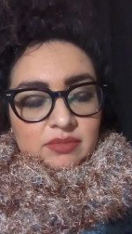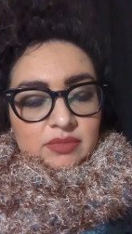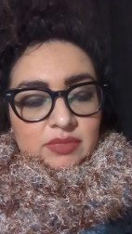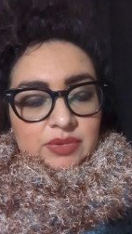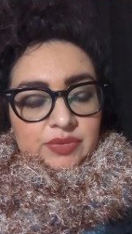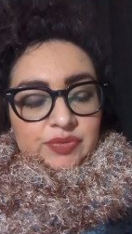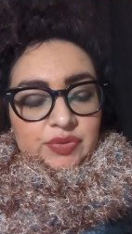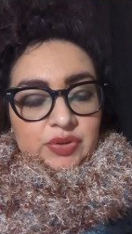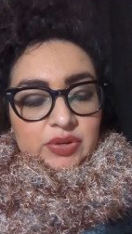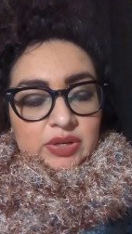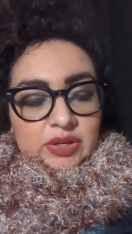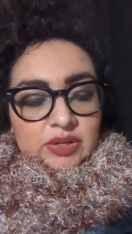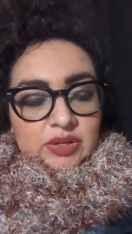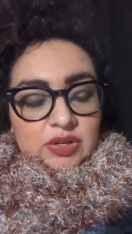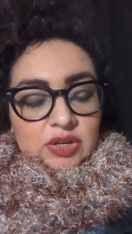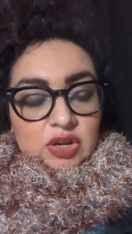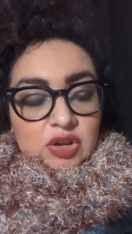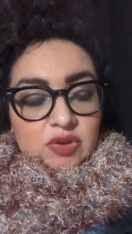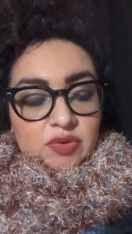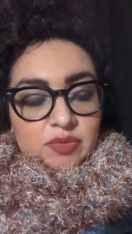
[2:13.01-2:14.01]
If you
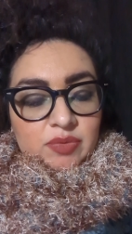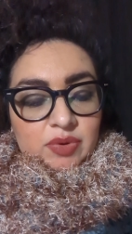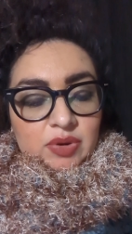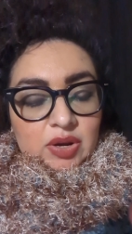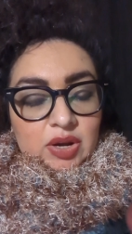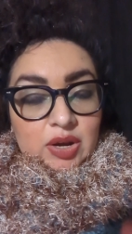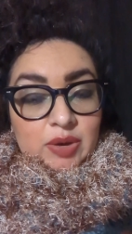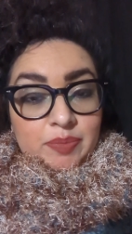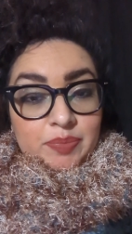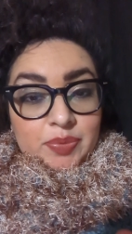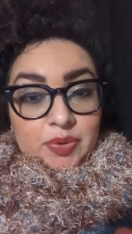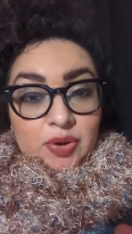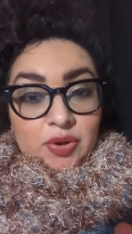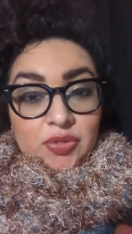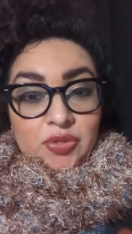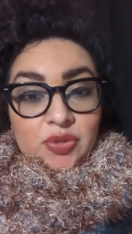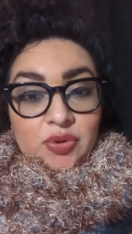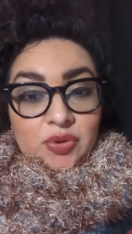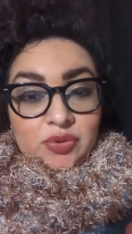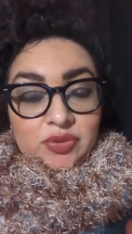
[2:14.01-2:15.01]
can up
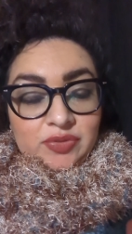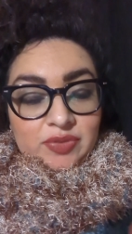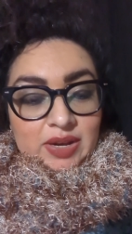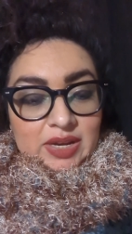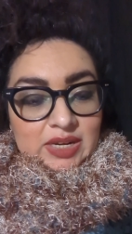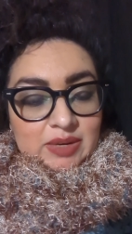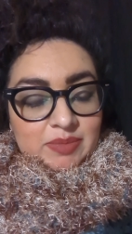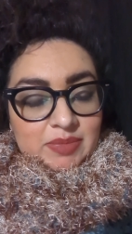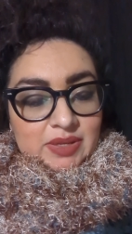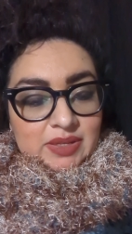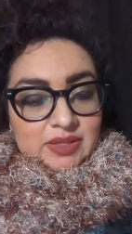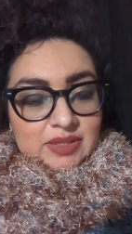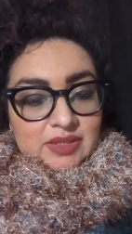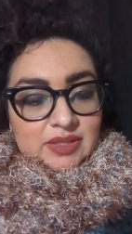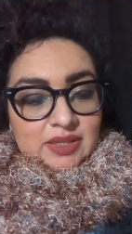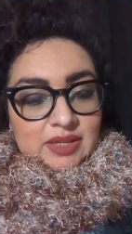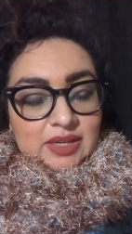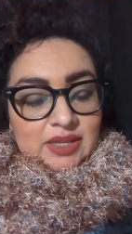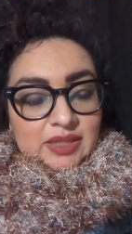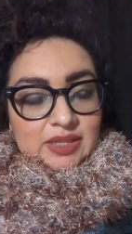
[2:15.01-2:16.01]
on those vitamins
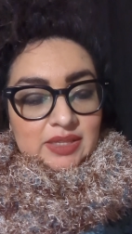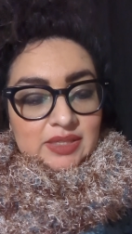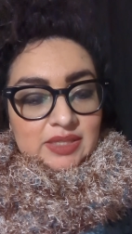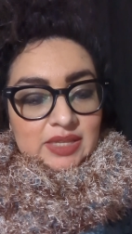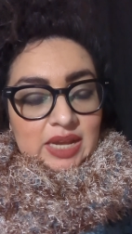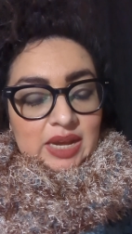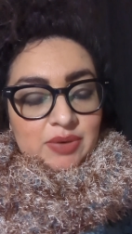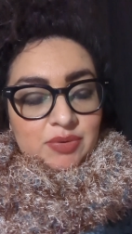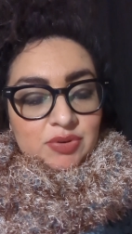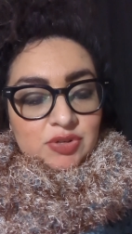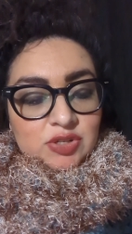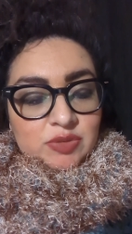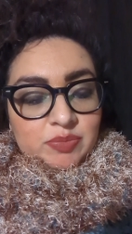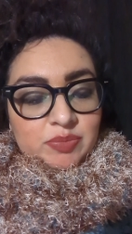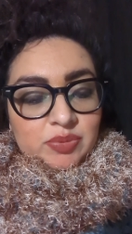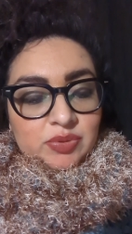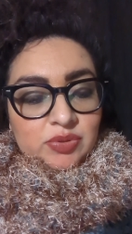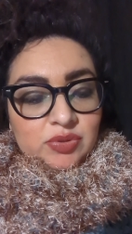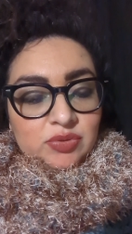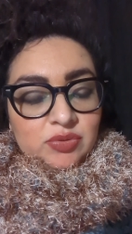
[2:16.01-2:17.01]
in this hour to
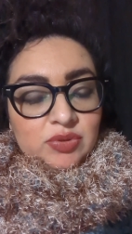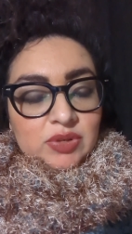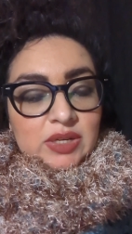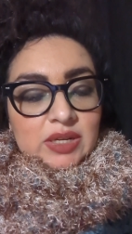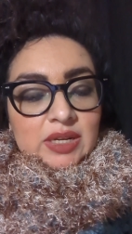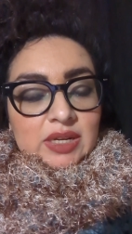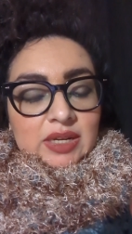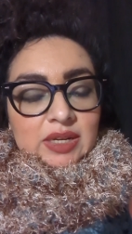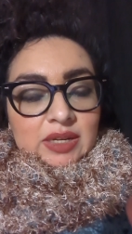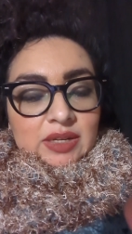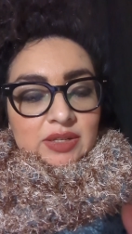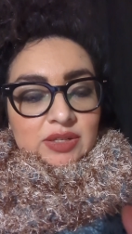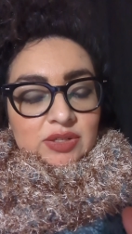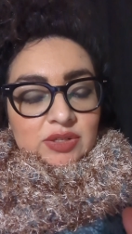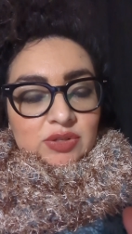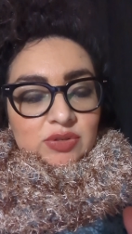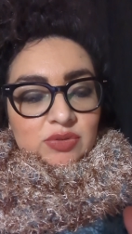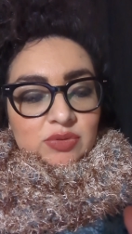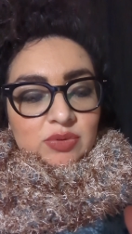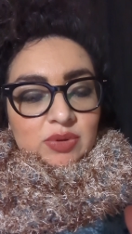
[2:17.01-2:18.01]
to,
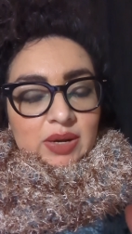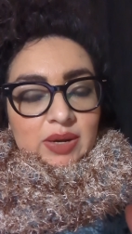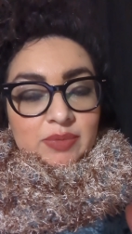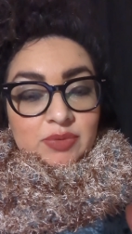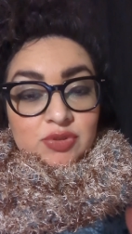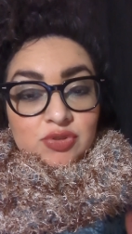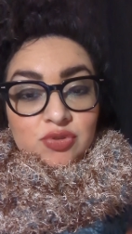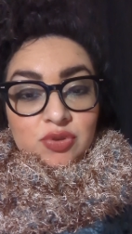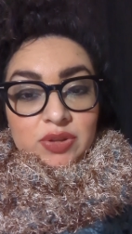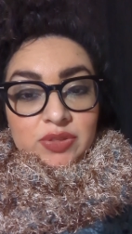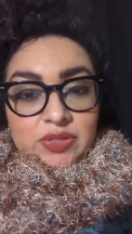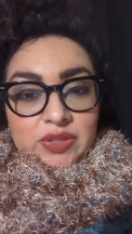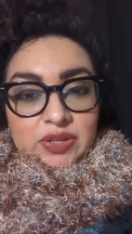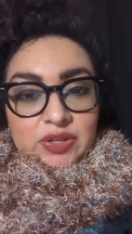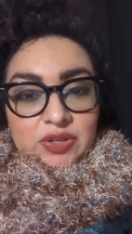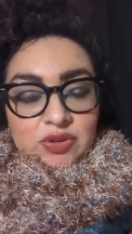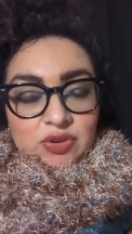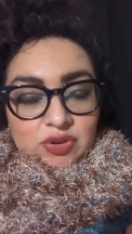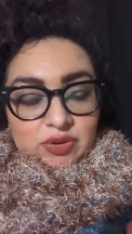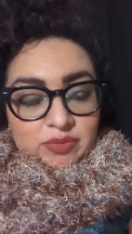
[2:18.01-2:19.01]
to um,
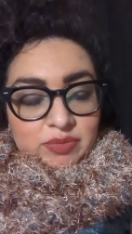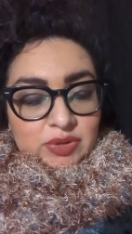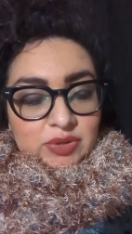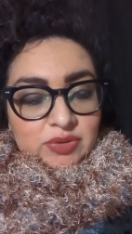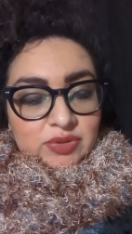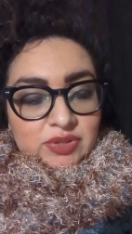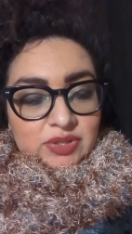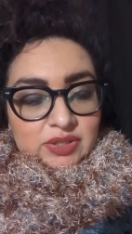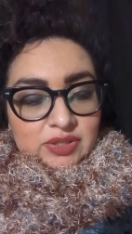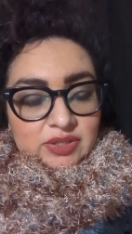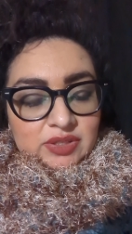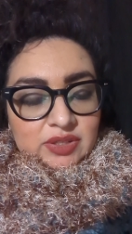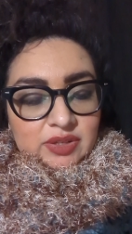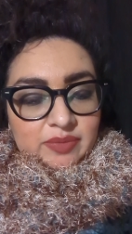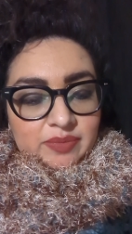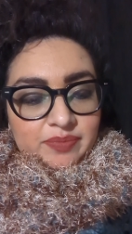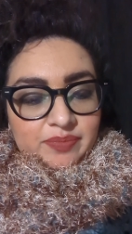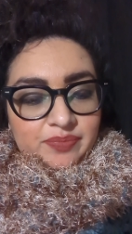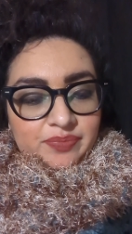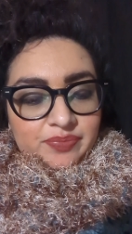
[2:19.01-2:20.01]
strengthen your immune
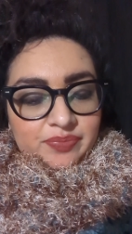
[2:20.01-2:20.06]
system.